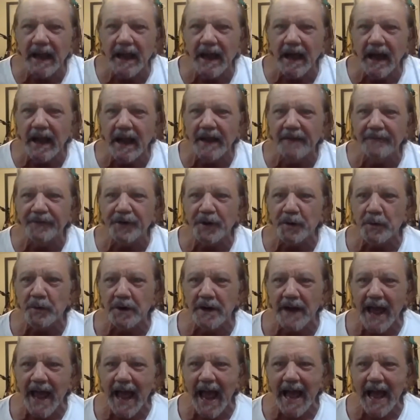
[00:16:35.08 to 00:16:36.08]
if you were
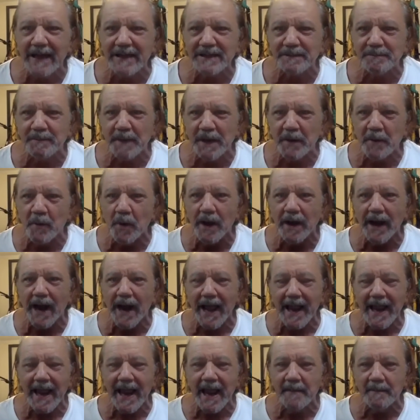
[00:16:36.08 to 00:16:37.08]
to ask me what I
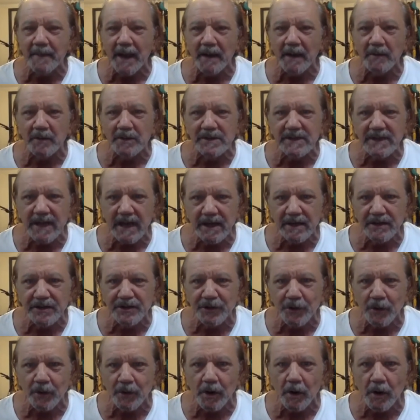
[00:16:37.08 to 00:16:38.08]
am, I would say a
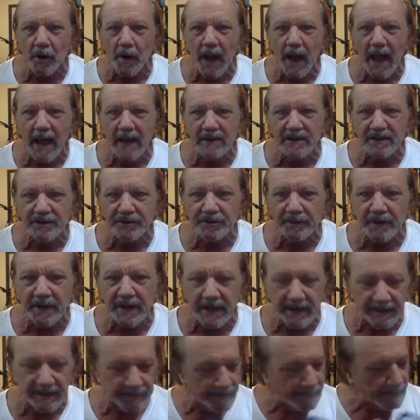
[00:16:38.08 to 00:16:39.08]

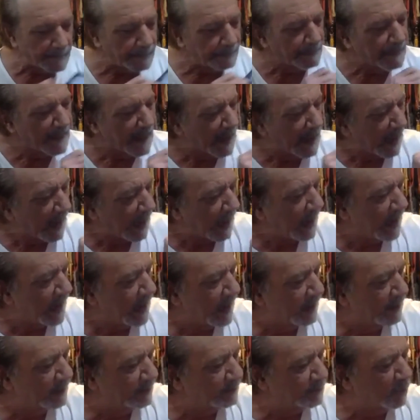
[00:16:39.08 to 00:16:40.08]
Zoroastrian.
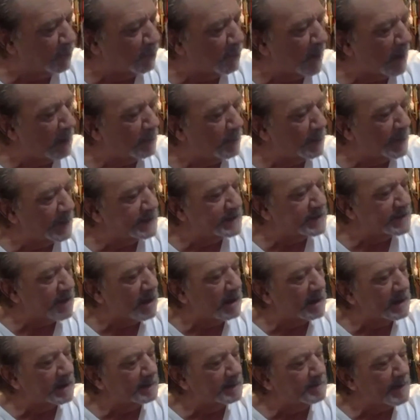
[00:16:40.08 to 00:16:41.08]
And what we
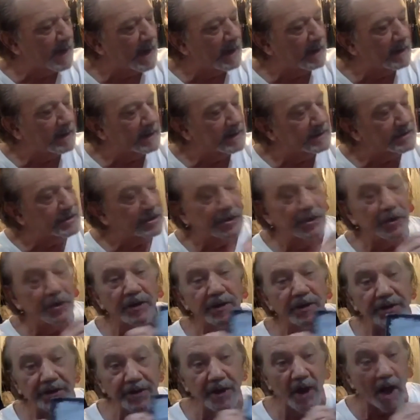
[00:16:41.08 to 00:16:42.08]
talk about is
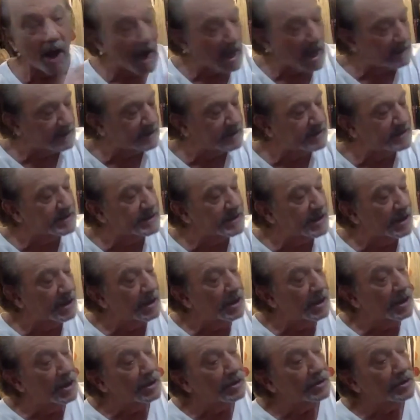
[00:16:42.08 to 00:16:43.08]
good thoughts,
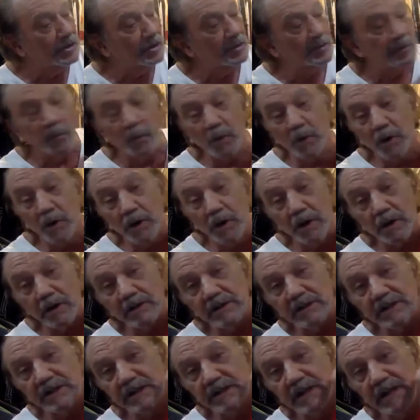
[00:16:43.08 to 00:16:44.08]
good
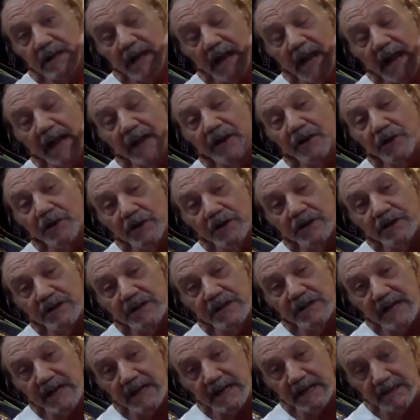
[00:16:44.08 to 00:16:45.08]
words, and good
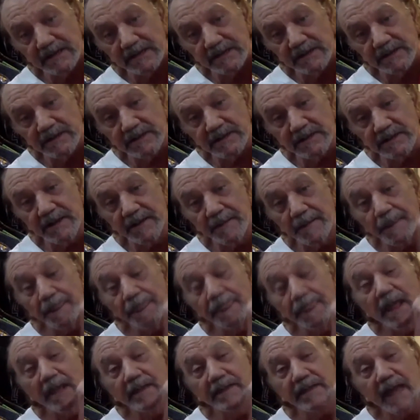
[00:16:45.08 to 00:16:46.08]
deeds.
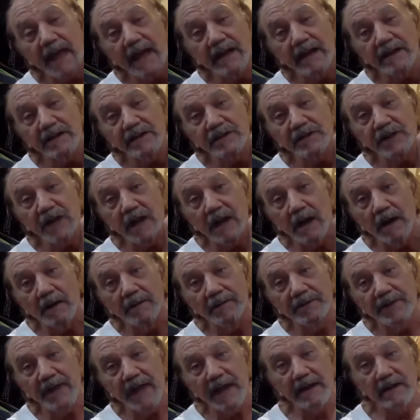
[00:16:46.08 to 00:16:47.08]
That is
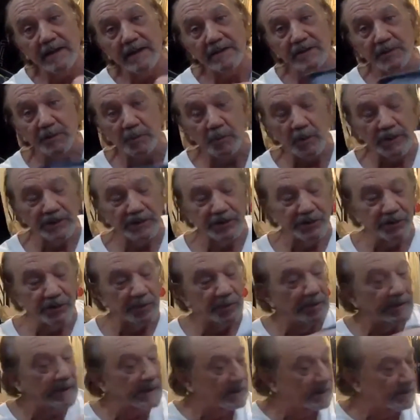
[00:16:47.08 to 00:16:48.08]
what
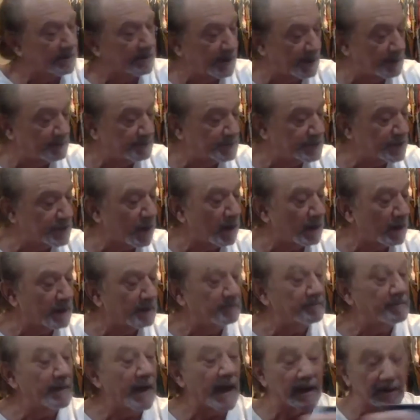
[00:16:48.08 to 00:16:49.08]
you'll hear them talk
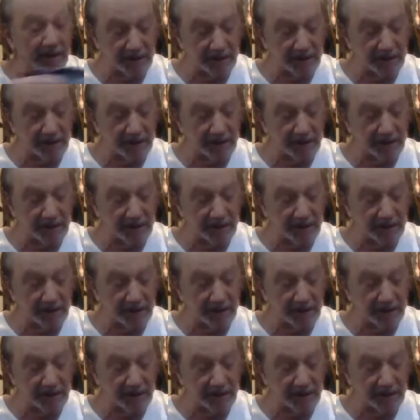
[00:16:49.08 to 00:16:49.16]
about.